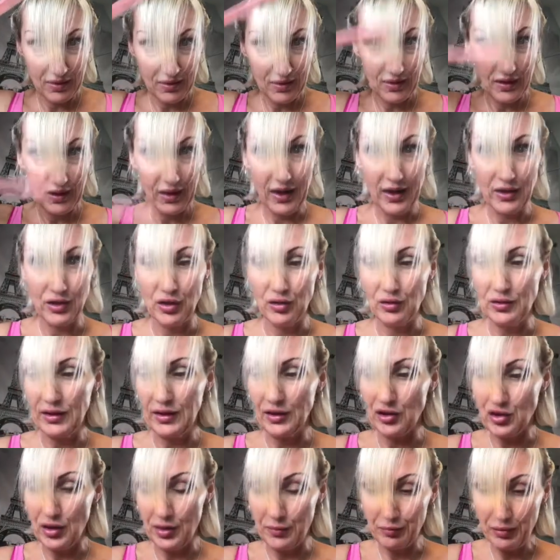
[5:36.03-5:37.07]
and you'd
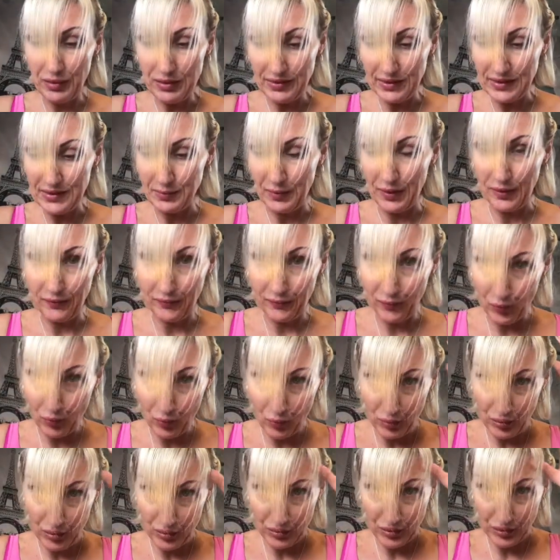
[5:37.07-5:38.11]
literally bring this bit
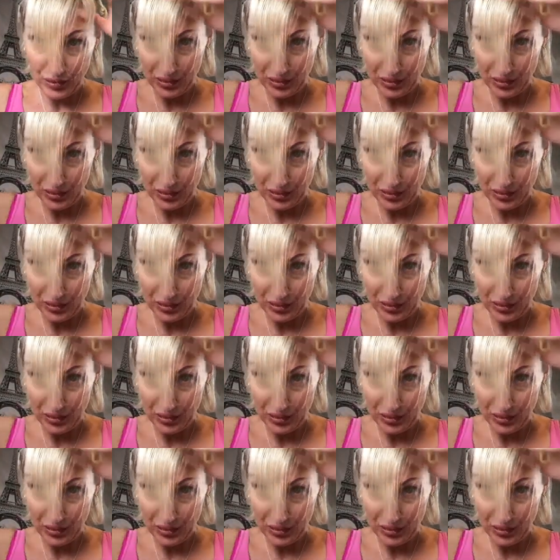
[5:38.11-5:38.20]
forward,